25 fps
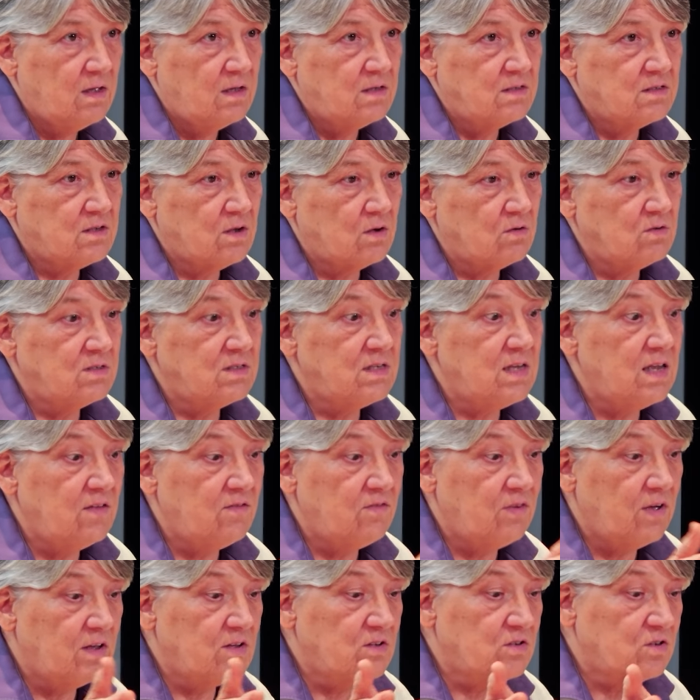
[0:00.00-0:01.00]
So
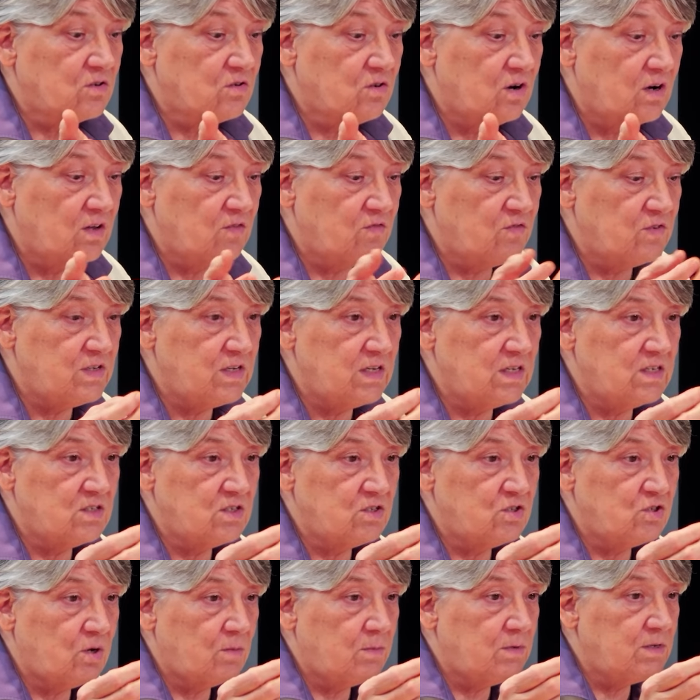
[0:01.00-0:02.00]
CFS or chronic fatigue
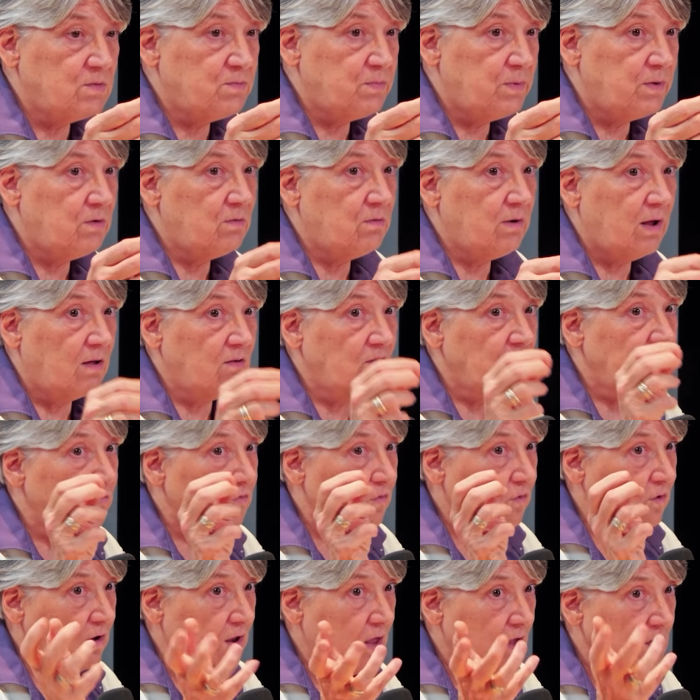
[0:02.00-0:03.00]
syndrome has been around
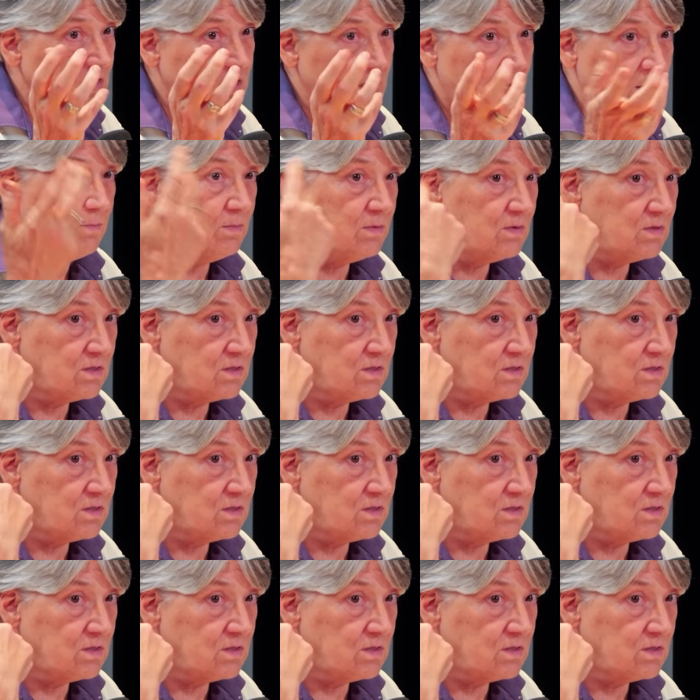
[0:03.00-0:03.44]
for a long time.